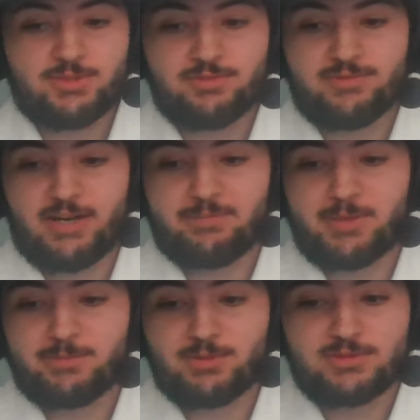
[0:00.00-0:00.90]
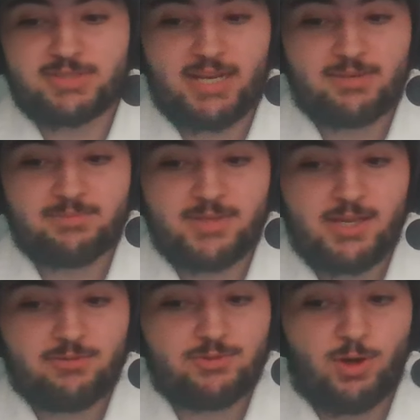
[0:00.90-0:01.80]
to 5 p.m. local time
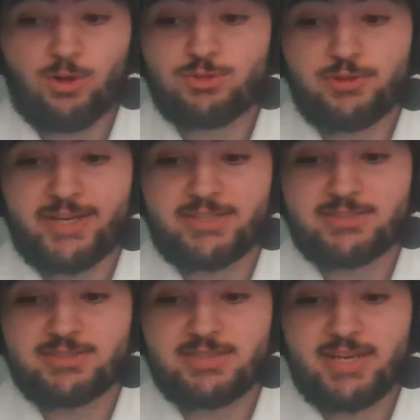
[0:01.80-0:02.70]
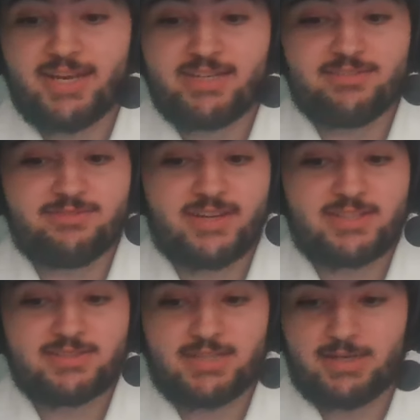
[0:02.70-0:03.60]
for all trainers in
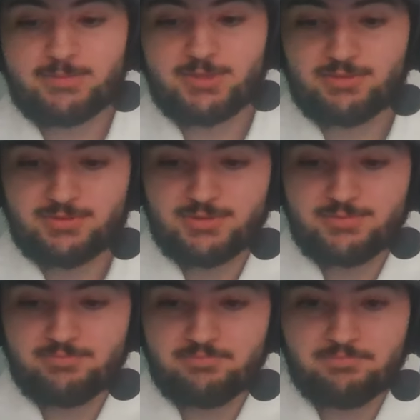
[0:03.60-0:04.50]
affected time zones.